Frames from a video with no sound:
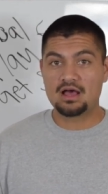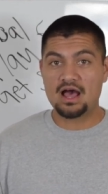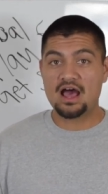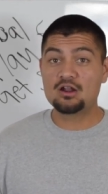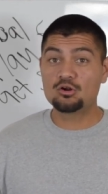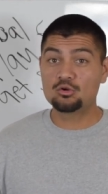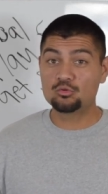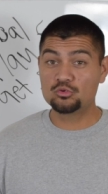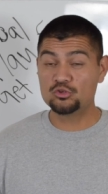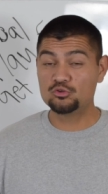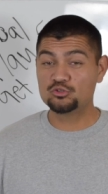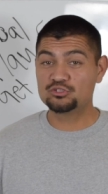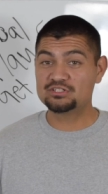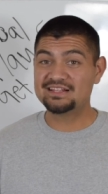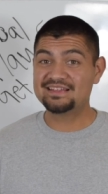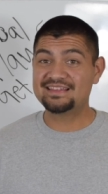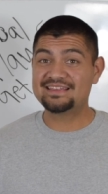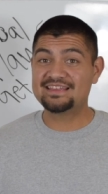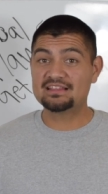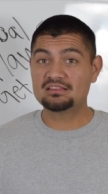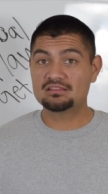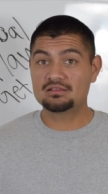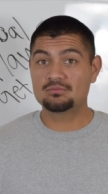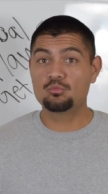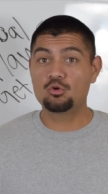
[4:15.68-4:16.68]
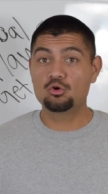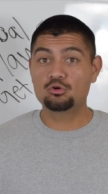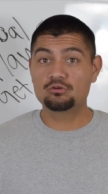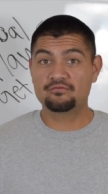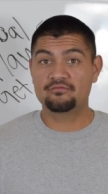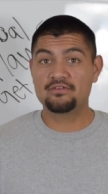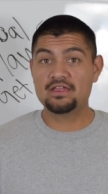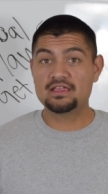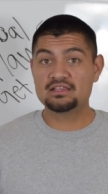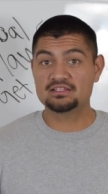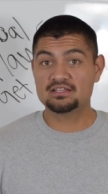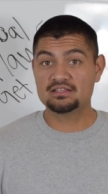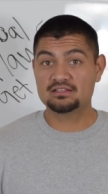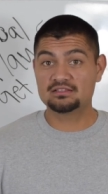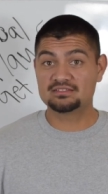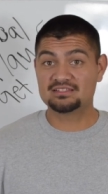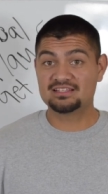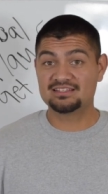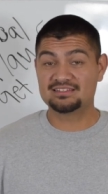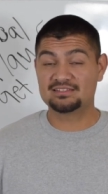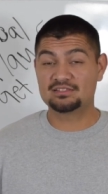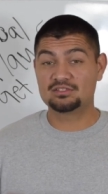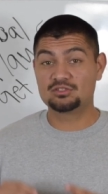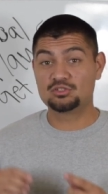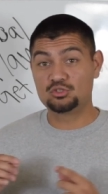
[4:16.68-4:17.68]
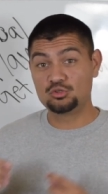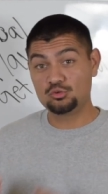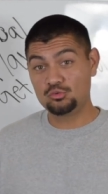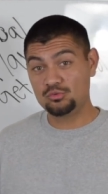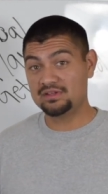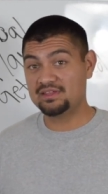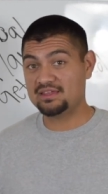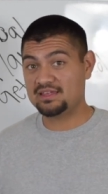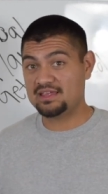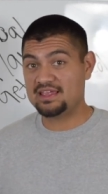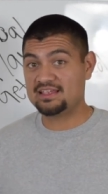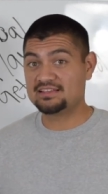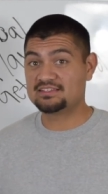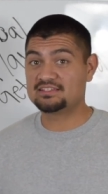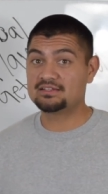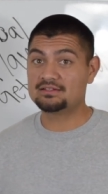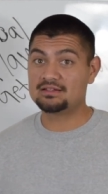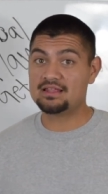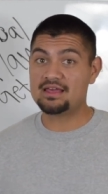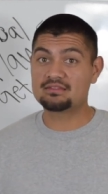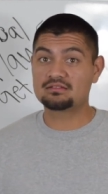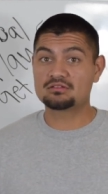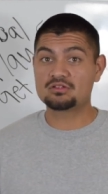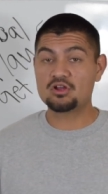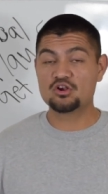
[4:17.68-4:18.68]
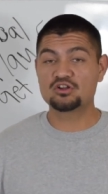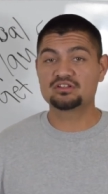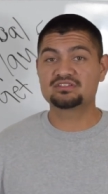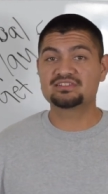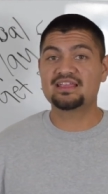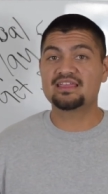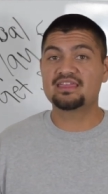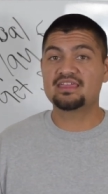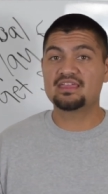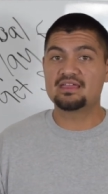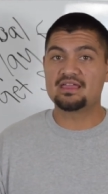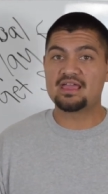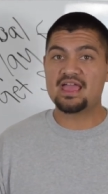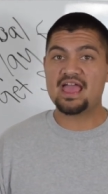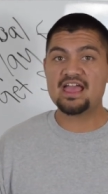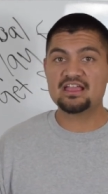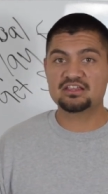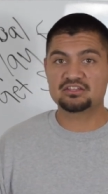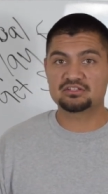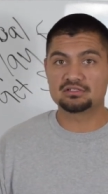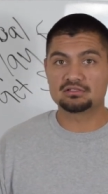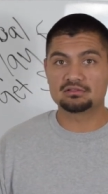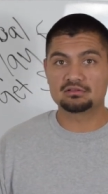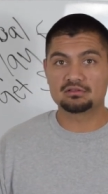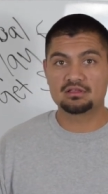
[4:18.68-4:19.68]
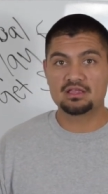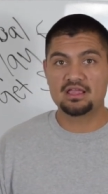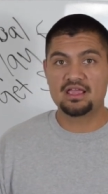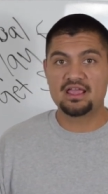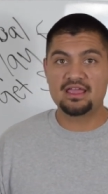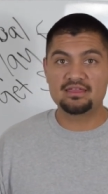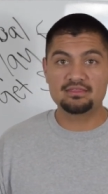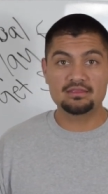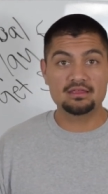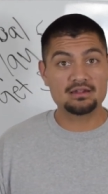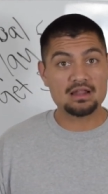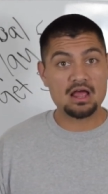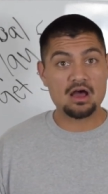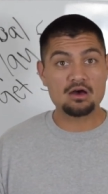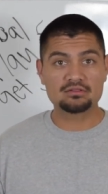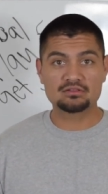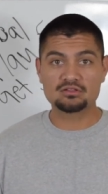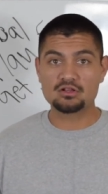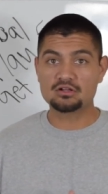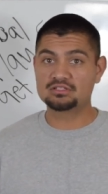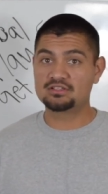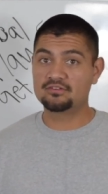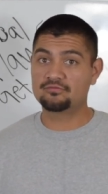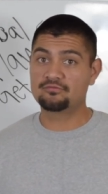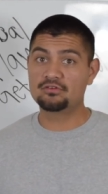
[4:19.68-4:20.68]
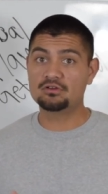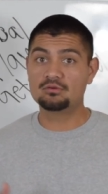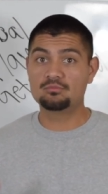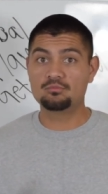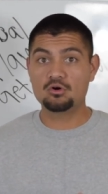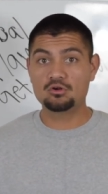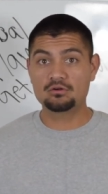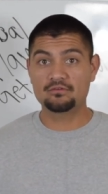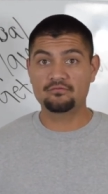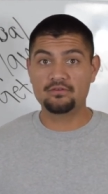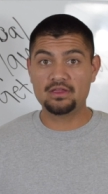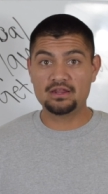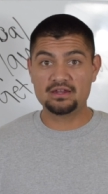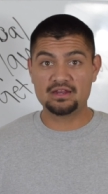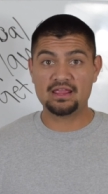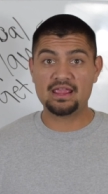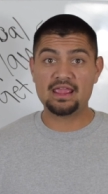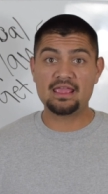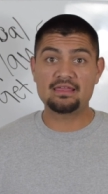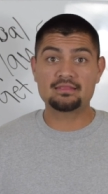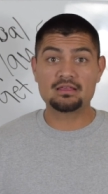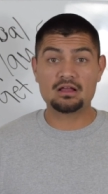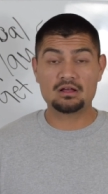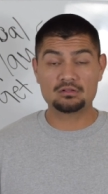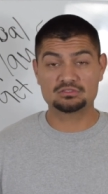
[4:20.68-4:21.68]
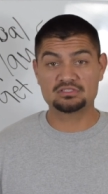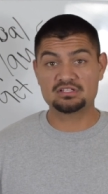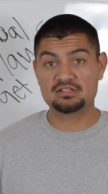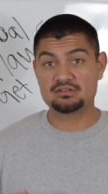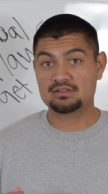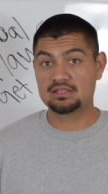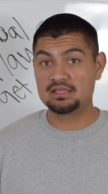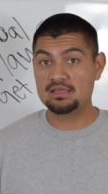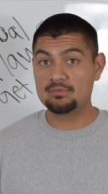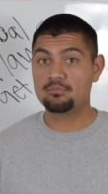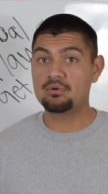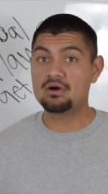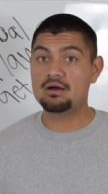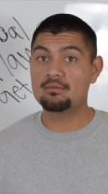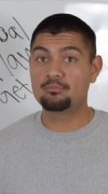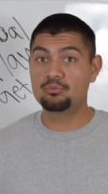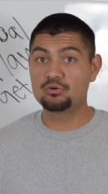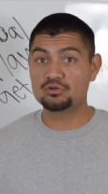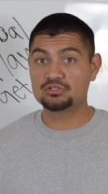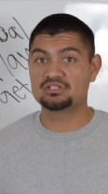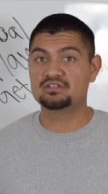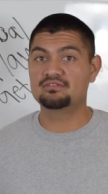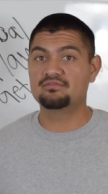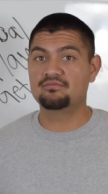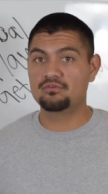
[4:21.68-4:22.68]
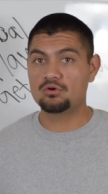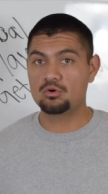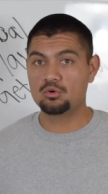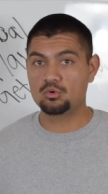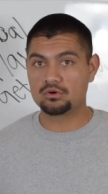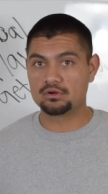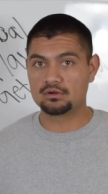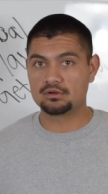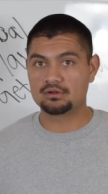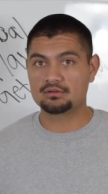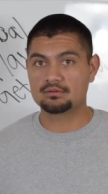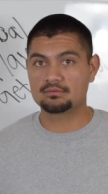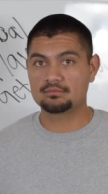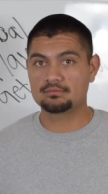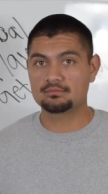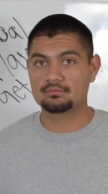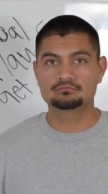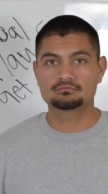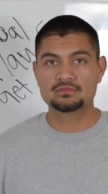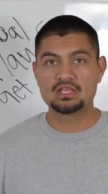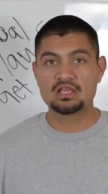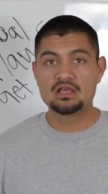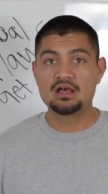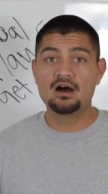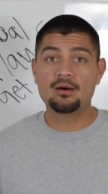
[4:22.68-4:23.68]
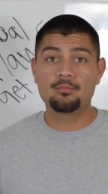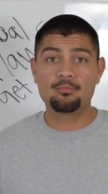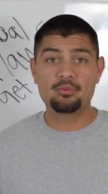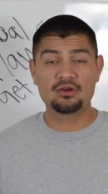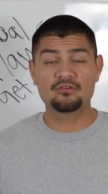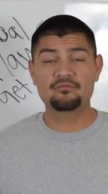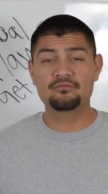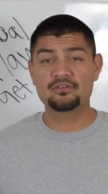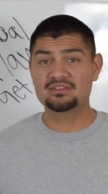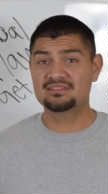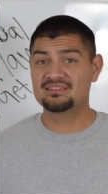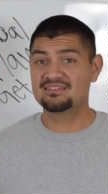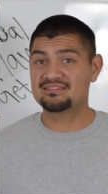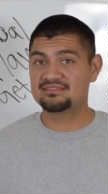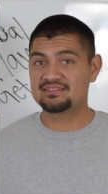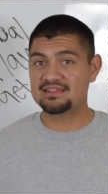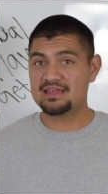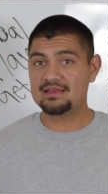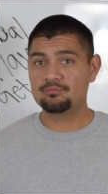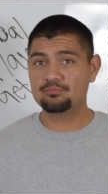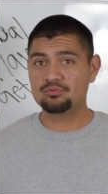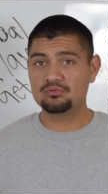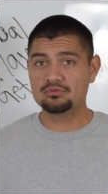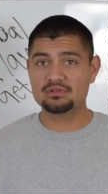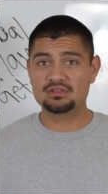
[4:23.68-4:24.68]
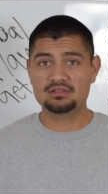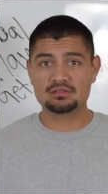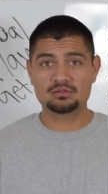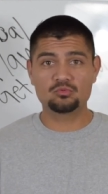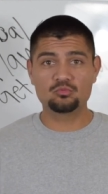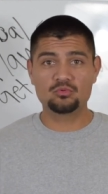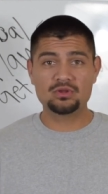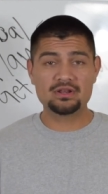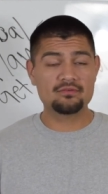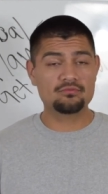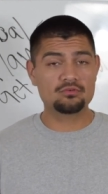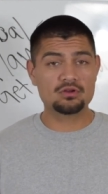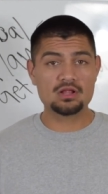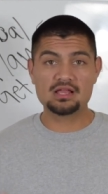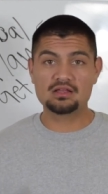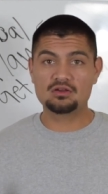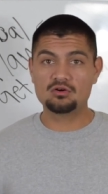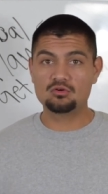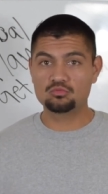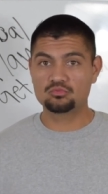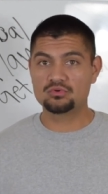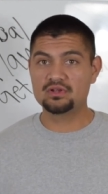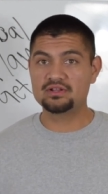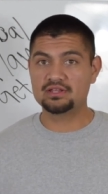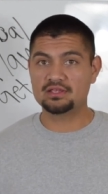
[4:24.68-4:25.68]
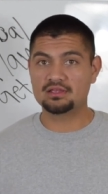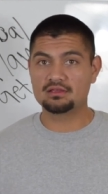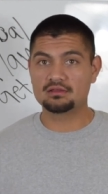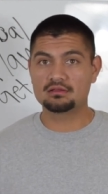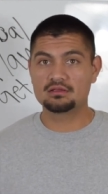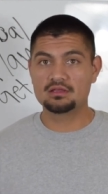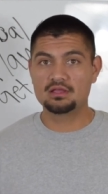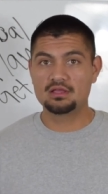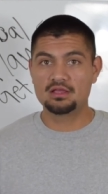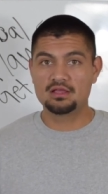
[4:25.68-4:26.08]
I don't usually get the motivation to do it until I start taking action. And then I'll start to feel motivated, and I'll just keep on pushing forward. A perfect example is whenever I go running.